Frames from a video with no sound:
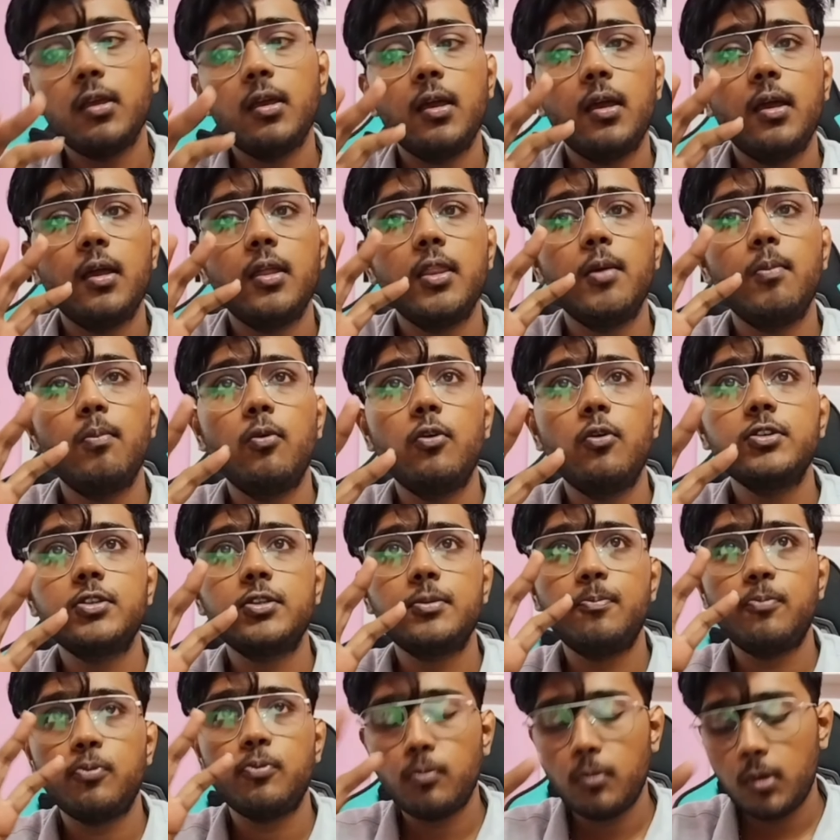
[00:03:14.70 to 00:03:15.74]
the
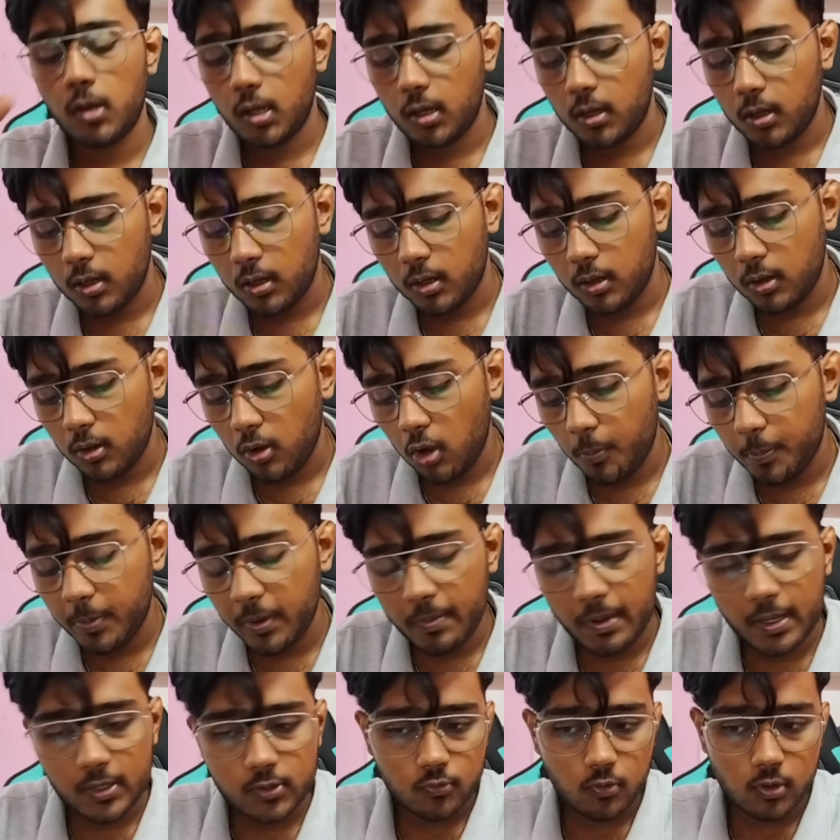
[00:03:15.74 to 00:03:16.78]
most
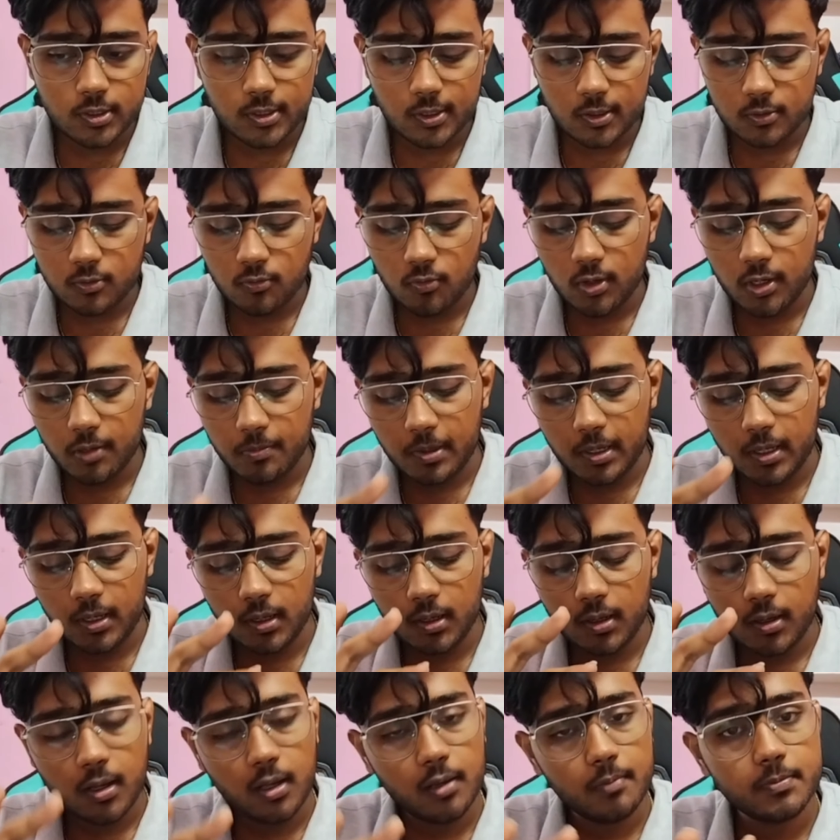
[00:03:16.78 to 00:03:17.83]
optimized solution is going to be
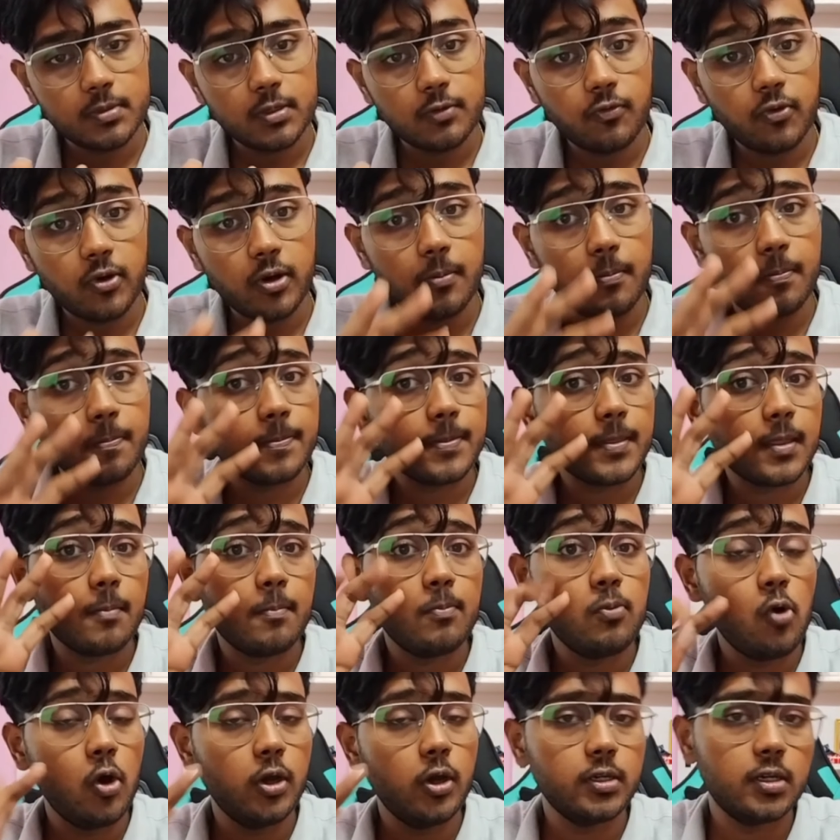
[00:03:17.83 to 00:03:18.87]
comes from
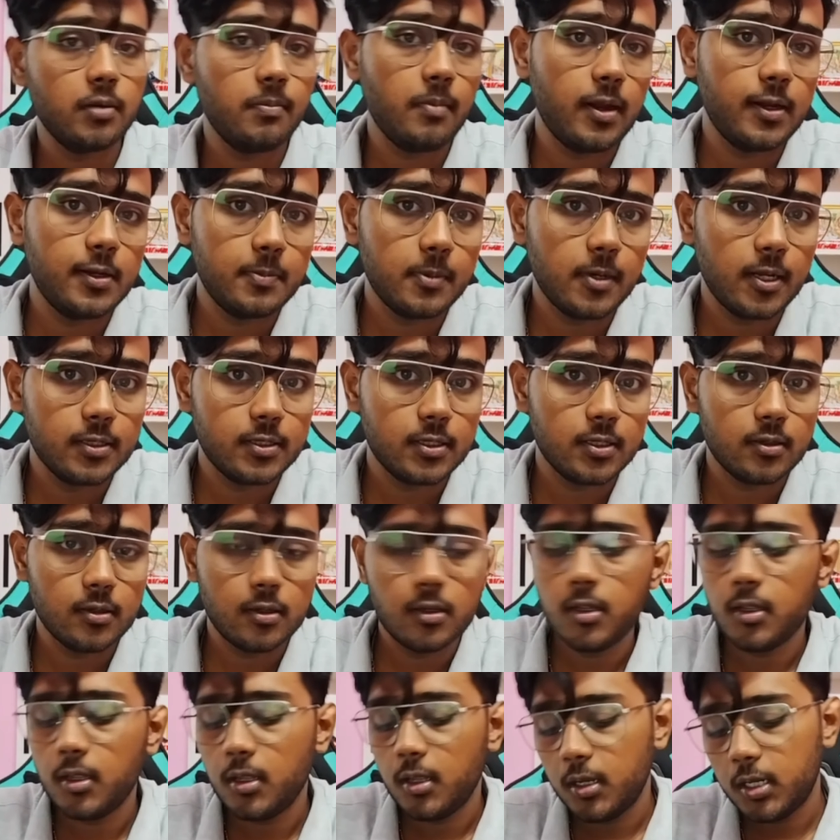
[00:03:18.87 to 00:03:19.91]
pointer manipulation.
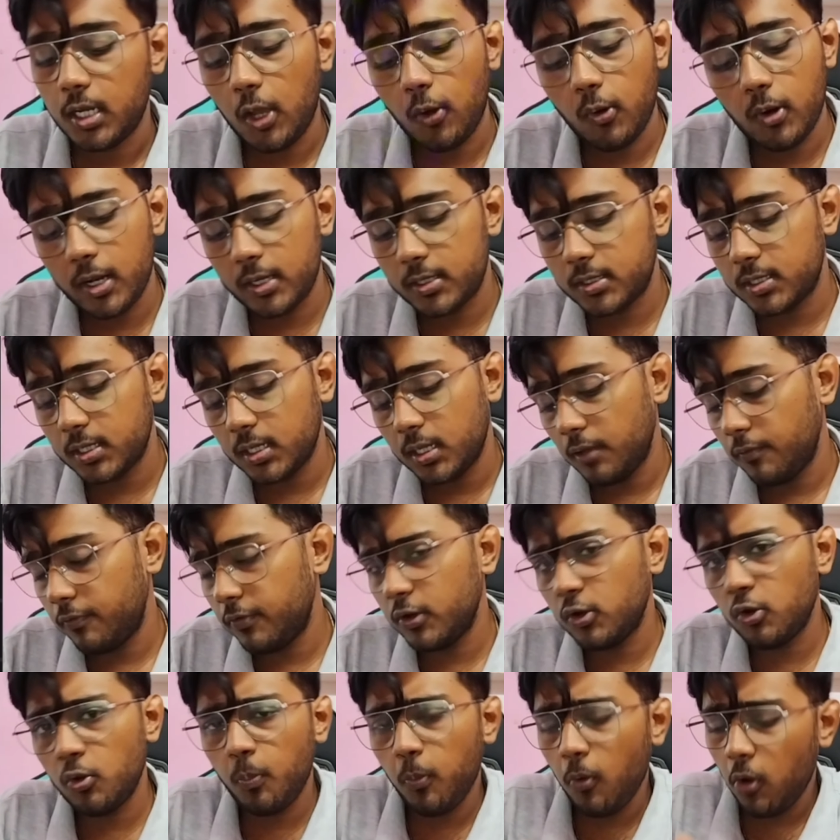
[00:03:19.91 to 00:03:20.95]
Now let's see, if you
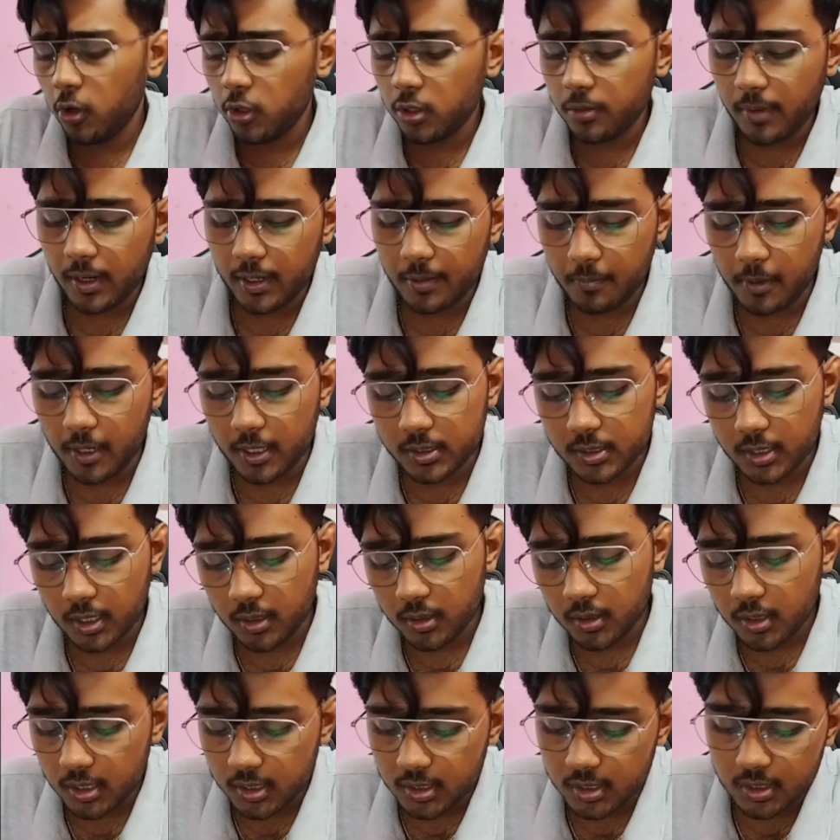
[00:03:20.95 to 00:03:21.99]
do pointer manipulation,
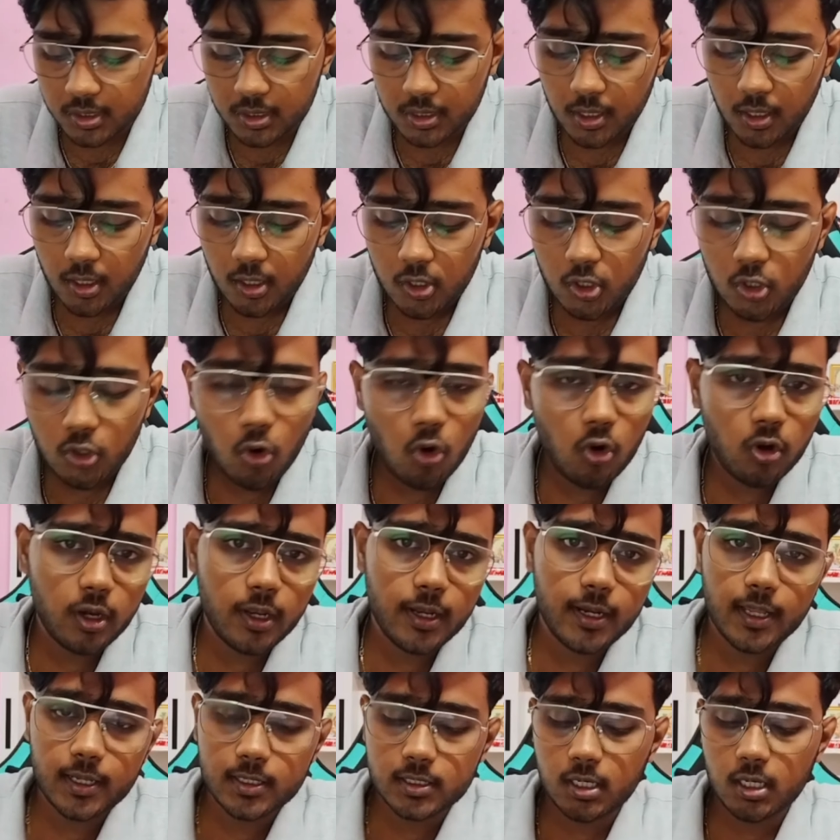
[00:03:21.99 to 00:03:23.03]
this you don't need
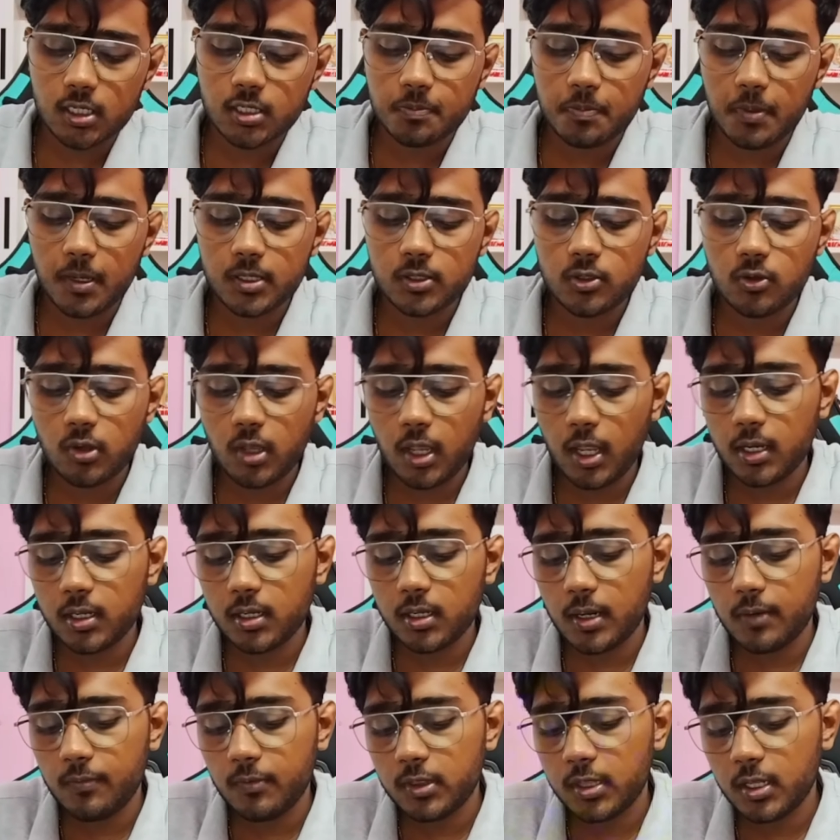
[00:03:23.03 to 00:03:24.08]
extra space. You can done
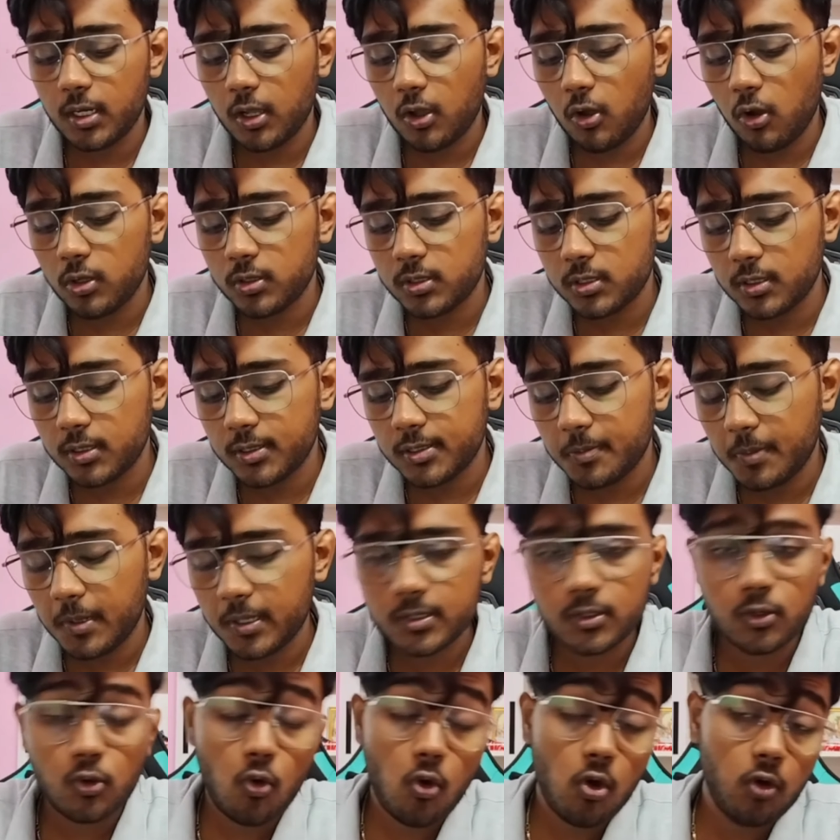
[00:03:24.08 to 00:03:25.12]
within a constant space
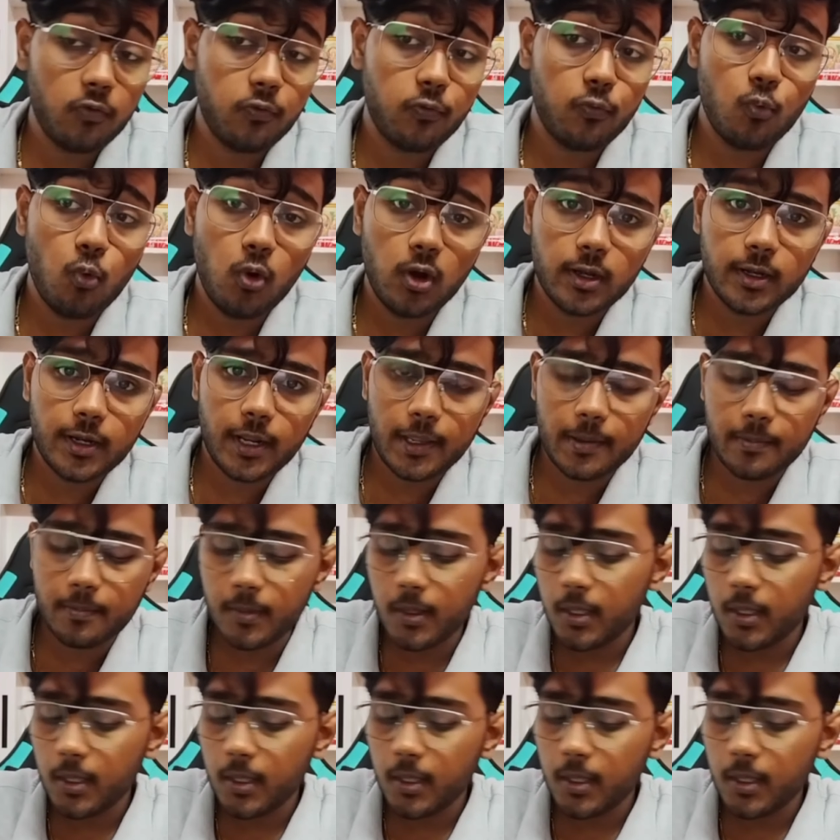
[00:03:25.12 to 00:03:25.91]
of one time.